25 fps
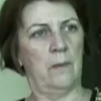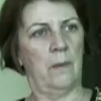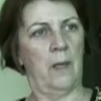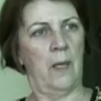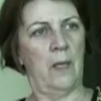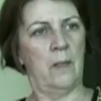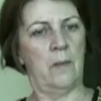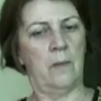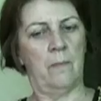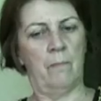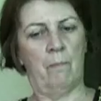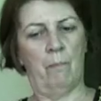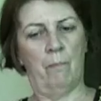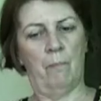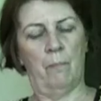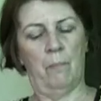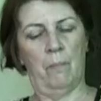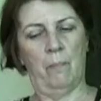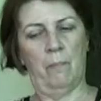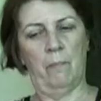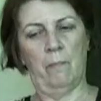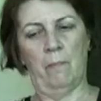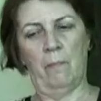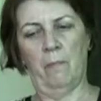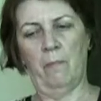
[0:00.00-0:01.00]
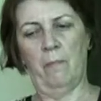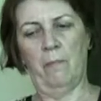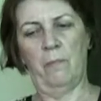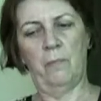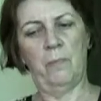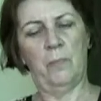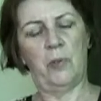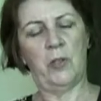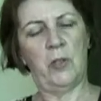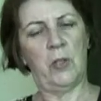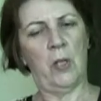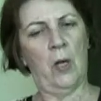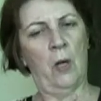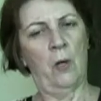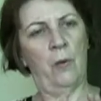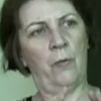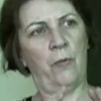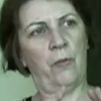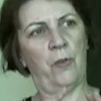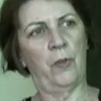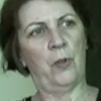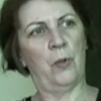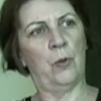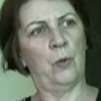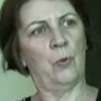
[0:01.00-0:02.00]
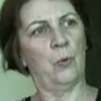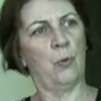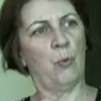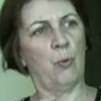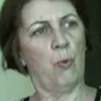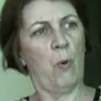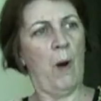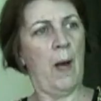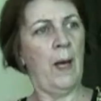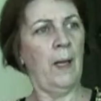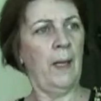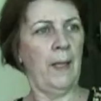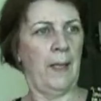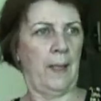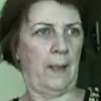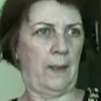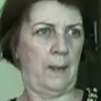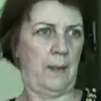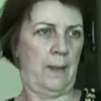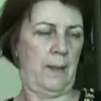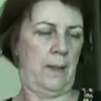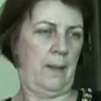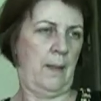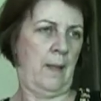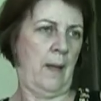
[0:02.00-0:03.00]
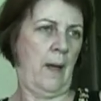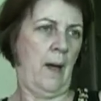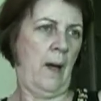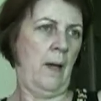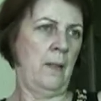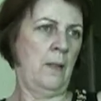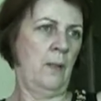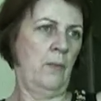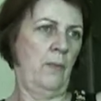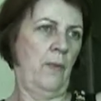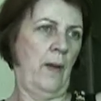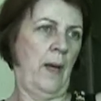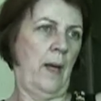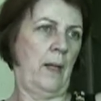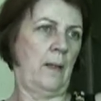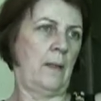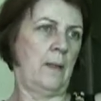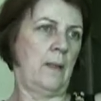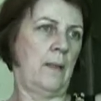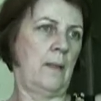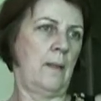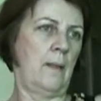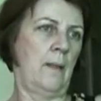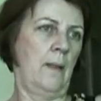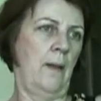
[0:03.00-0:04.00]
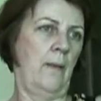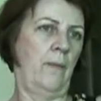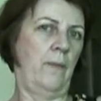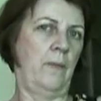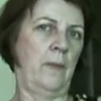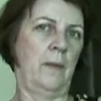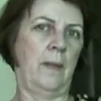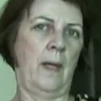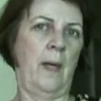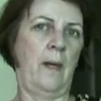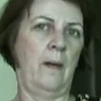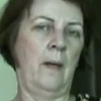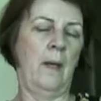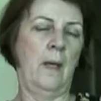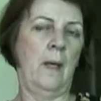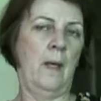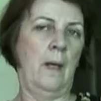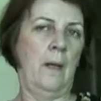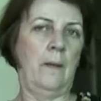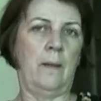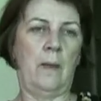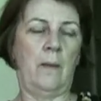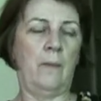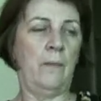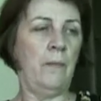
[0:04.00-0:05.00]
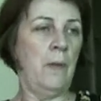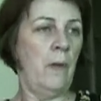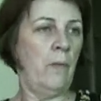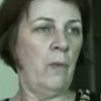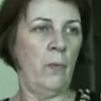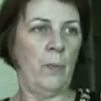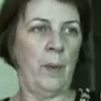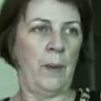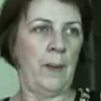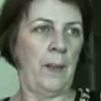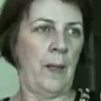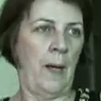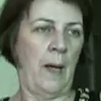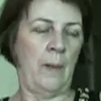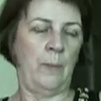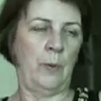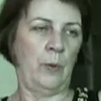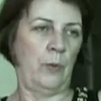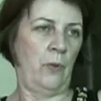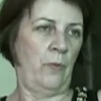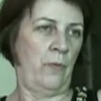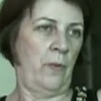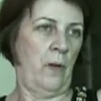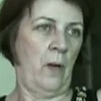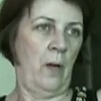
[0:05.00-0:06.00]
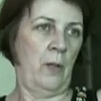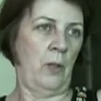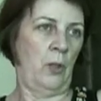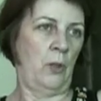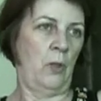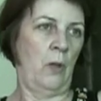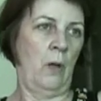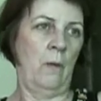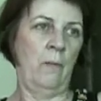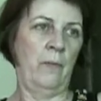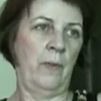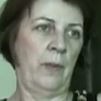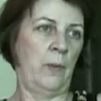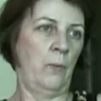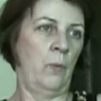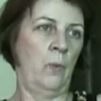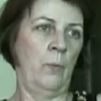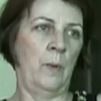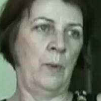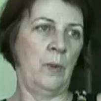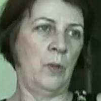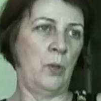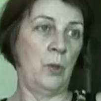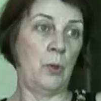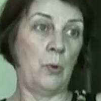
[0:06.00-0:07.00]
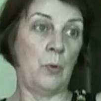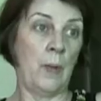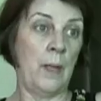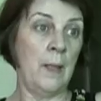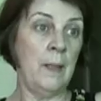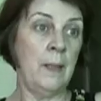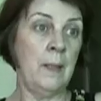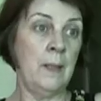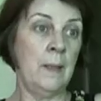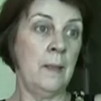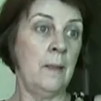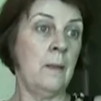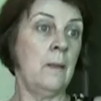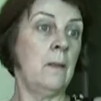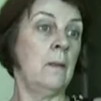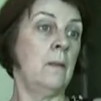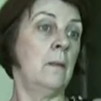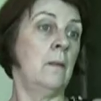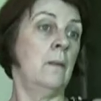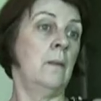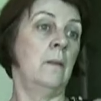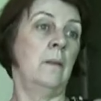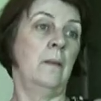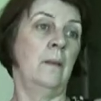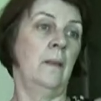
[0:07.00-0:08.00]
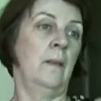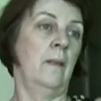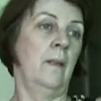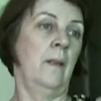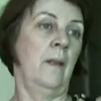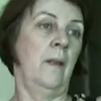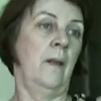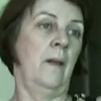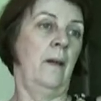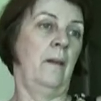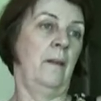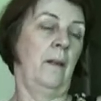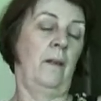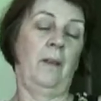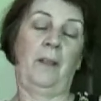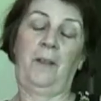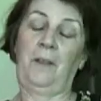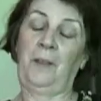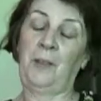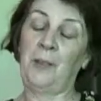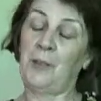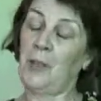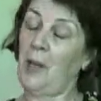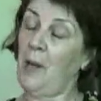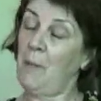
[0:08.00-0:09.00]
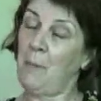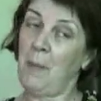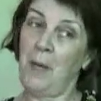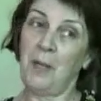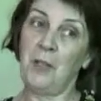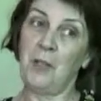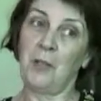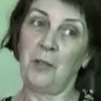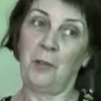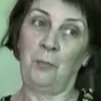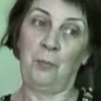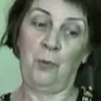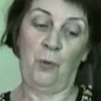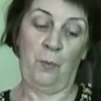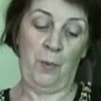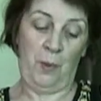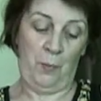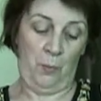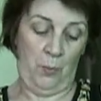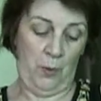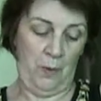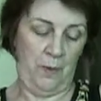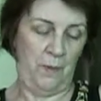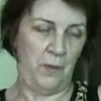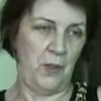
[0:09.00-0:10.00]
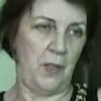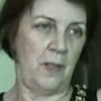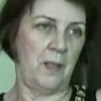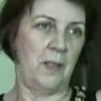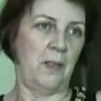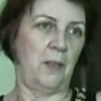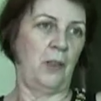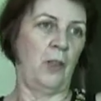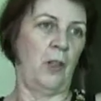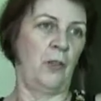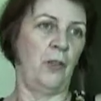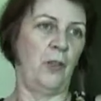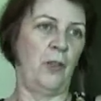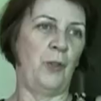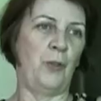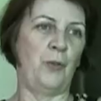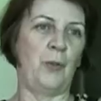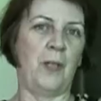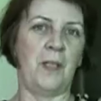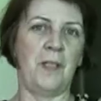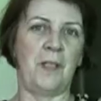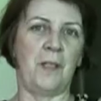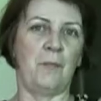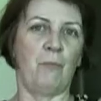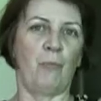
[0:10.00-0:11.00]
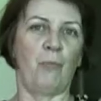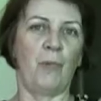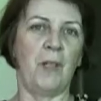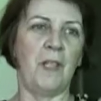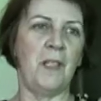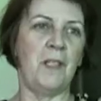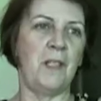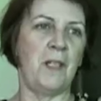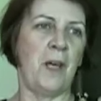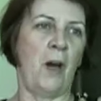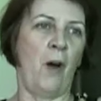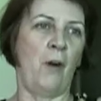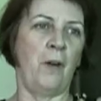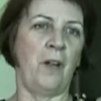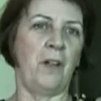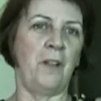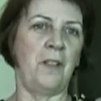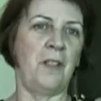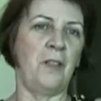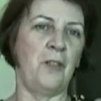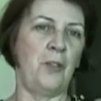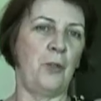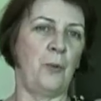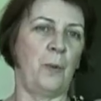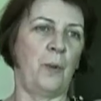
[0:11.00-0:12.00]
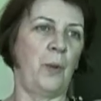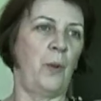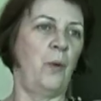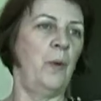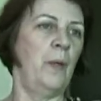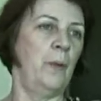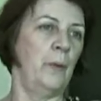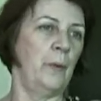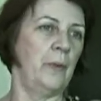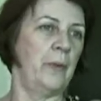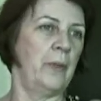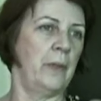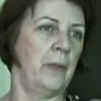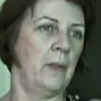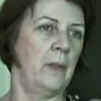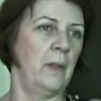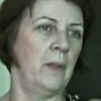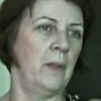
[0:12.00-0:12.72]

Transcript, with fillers: There's so few relics and artefacts left. They, they've never been able to find a convict woman's dress, because I imagine a woman would have just got her dress and re-sewn it into a quilt